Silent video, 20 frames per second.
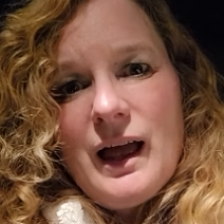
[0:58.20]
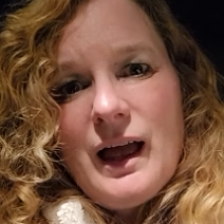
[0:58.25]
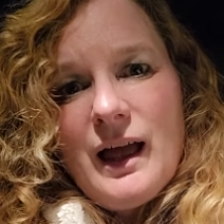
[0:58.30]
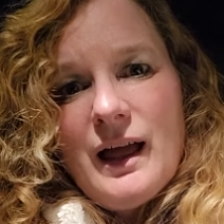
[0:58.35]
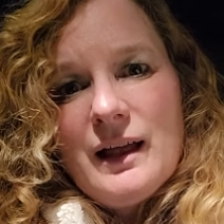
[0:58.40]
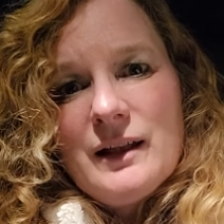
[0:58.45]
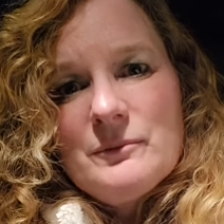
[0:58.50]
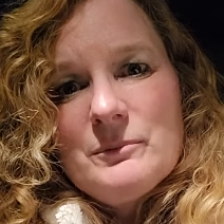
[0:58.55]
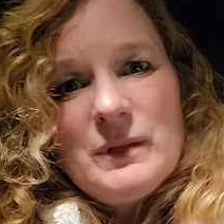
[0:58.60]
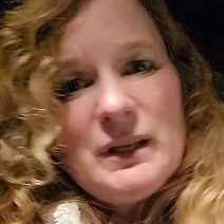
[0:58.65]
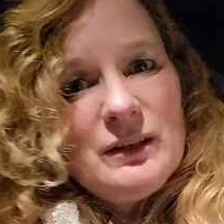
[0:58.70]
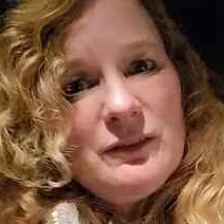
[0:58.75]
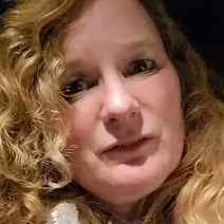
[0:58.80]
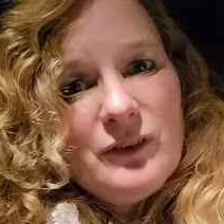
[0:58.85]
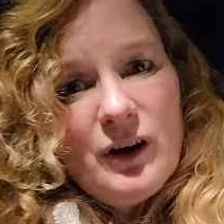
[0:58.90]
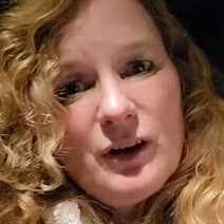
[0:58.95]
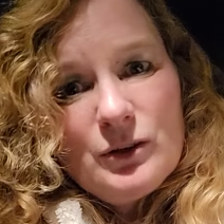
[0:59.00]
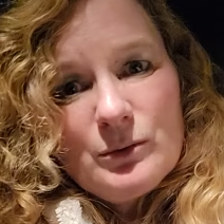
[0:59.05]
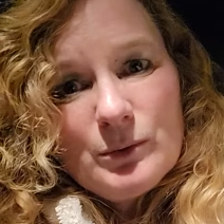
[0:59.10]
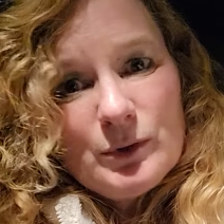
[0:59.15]
And being
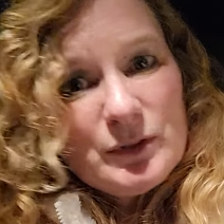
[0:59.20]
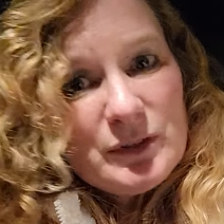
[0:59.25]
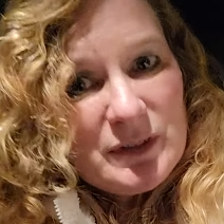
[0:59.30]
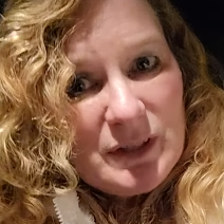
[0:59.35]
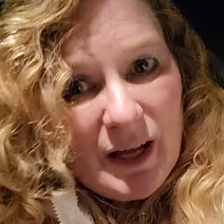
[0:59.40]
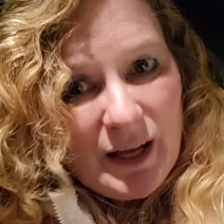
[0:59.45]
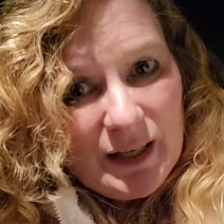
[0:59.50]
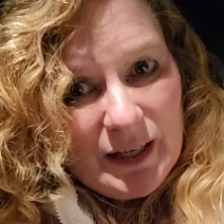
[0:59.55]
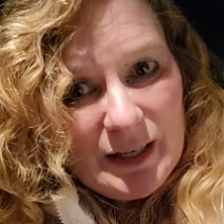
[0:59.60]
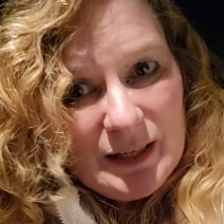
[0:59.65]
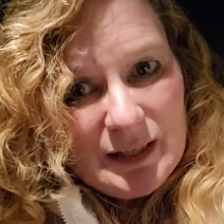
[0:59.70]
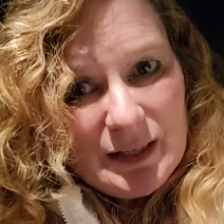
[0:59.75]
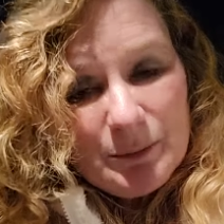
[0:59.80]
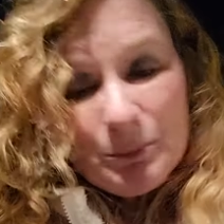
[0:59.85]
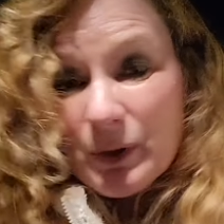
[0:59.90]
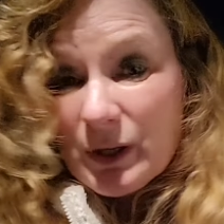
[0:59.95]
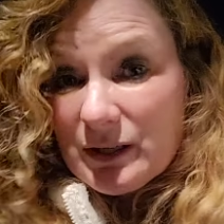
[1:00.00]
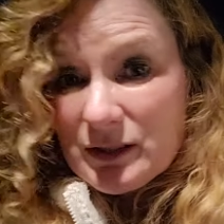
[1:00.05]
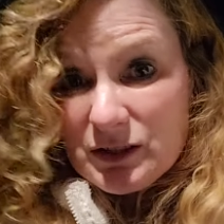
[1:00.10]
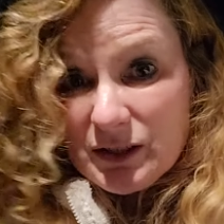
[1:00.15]
vulnerable is not easy,
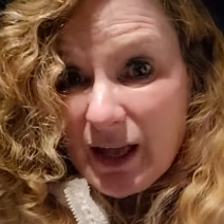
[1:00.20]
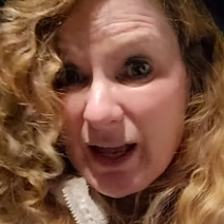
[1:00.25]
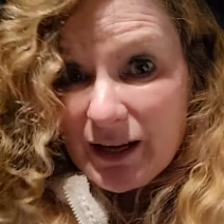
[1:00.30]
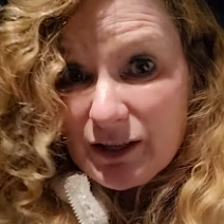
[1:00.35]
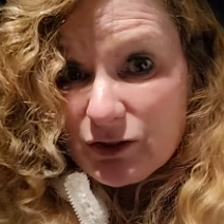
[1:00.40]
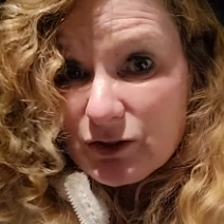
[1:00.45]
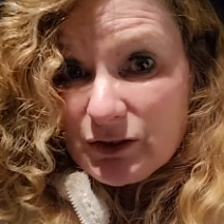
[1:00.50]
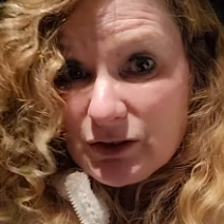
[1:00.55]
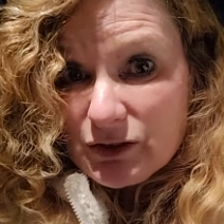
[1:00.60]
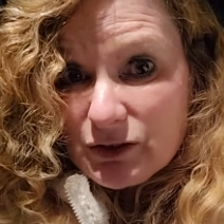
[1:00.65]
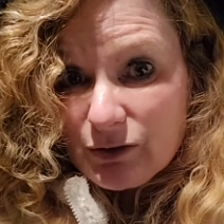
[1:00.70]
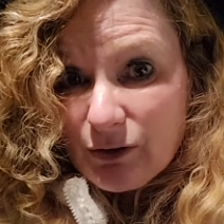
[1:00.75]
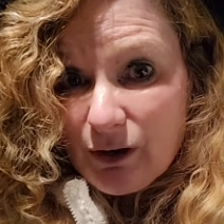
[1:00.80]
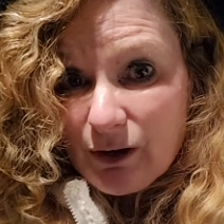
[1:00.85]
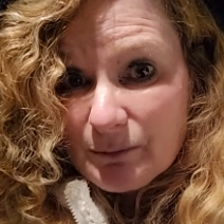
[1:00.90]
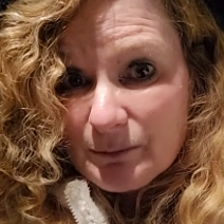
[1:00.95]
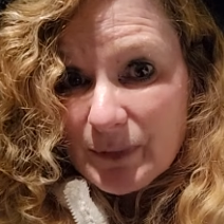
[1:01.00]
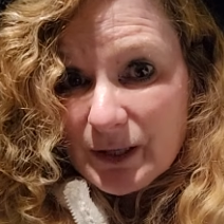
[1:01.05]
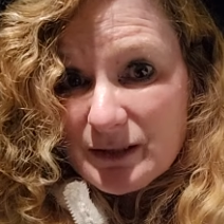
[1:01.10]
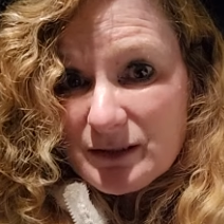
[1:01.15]
but it's actually a
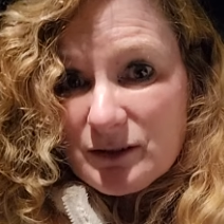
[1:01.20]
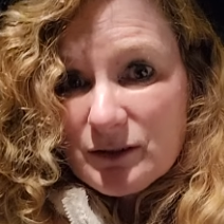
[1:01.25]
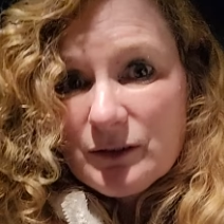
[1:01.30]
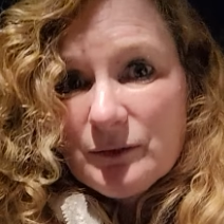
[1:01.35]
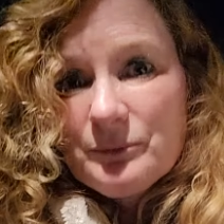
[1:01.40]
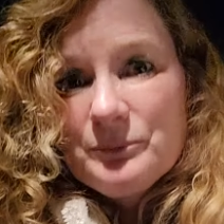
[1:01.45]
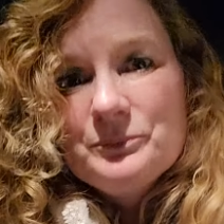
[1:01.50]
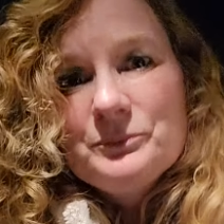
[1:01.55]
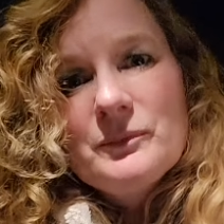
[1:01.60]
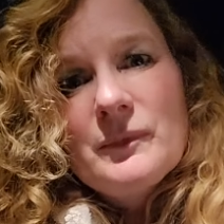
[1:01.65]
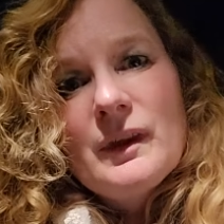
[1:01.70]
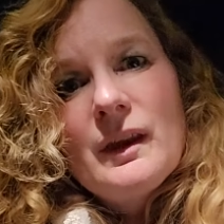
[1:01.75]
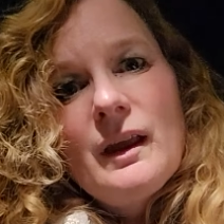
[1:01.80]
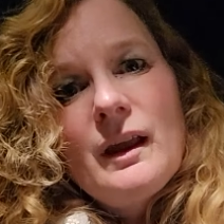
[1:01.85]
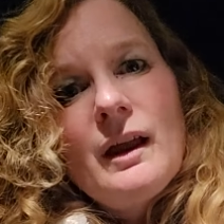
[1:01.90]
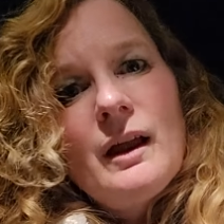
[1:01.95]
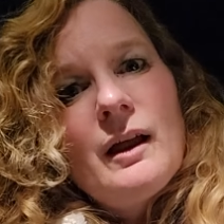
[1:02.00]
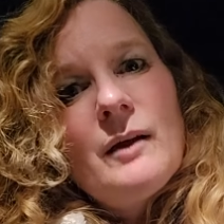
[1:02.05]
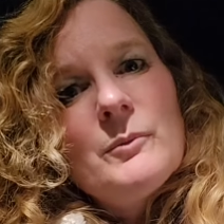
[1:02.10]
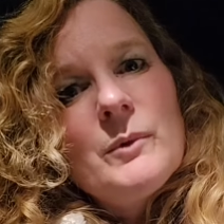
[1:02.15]
strong muscle.
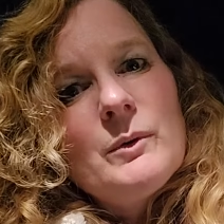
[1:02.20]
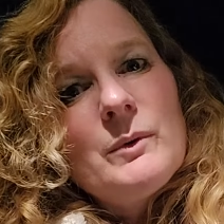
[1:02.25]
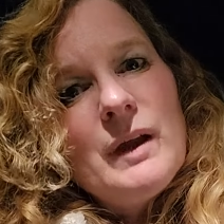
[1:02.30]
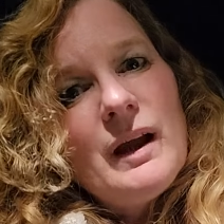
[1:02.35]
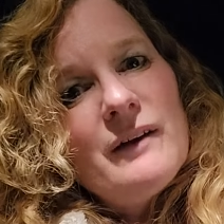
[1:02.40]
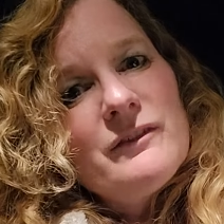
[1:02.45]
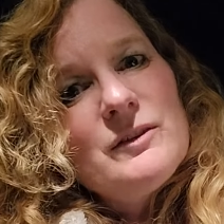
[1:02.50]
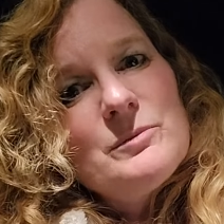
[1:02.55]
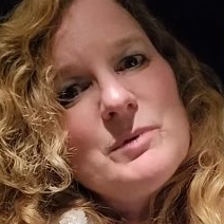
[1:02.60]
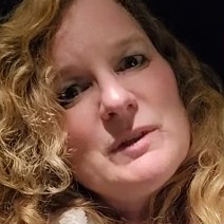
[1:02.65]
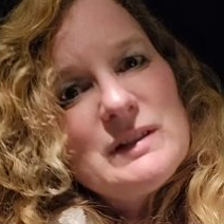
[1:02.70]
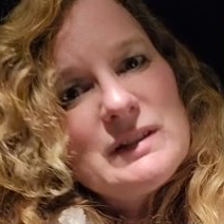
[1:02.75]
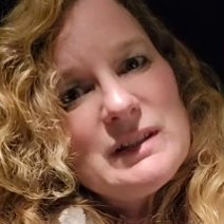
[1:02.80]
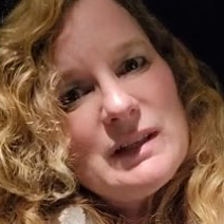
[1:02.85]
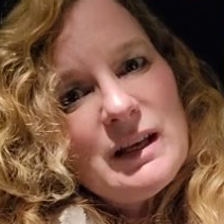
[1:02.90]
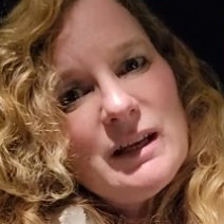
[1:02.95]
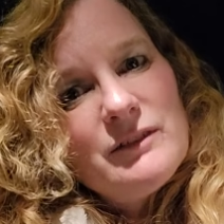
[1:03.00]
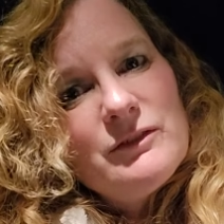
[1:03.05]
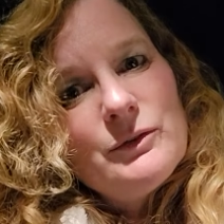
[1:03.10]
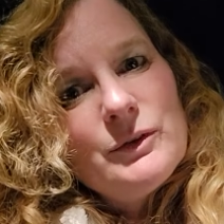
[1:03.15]
But we have to be
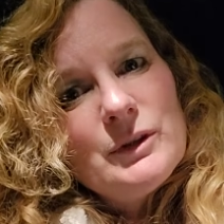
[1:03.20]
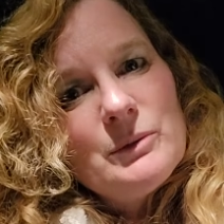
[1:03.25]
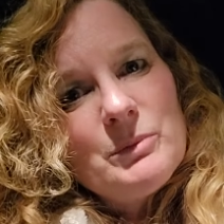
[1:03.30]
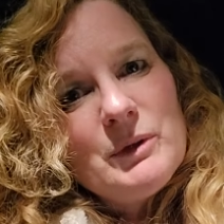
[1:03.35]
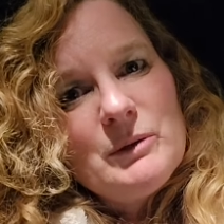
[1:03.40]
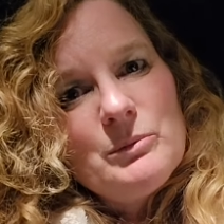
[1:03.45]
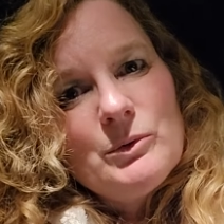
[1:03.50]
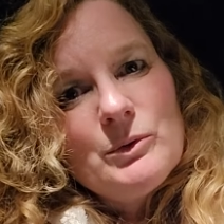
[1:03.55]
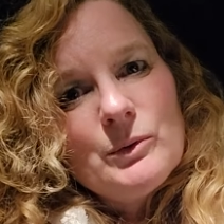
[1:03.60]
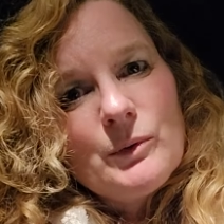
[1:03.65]
safe with the people